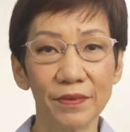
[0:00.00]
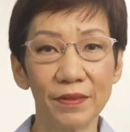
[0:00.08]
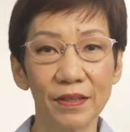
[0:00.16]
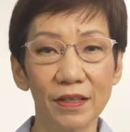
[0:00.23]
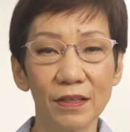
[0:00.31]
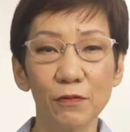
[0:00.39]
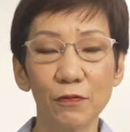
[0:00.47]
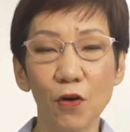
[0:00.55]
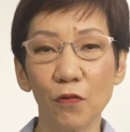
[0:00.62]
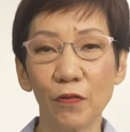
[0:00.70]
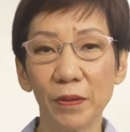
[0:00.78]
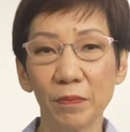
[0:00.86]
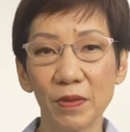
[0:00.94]

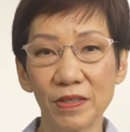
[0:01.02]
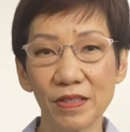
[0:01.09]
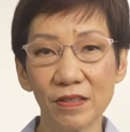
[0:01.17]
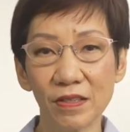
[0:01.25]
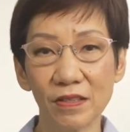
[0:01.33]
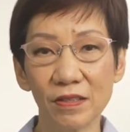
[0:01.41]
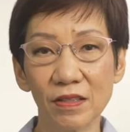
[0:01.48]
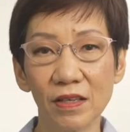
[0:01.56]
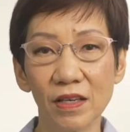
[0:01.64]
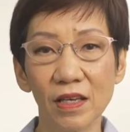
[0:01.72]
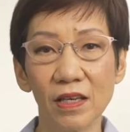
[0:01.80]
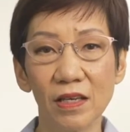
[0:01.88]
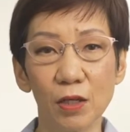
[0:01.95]
involving businesses,
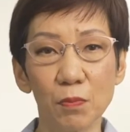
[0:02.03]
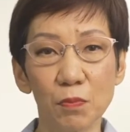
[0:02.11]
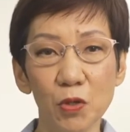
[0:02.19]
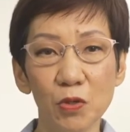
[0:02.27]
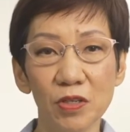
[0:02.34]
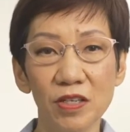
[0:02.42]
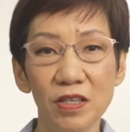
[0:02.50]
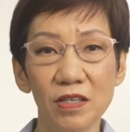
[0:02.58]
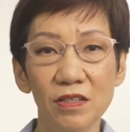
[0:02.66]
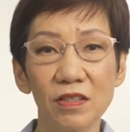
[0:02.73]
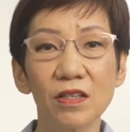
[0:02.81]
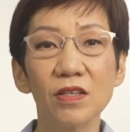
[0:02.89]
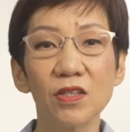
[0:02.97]
communities,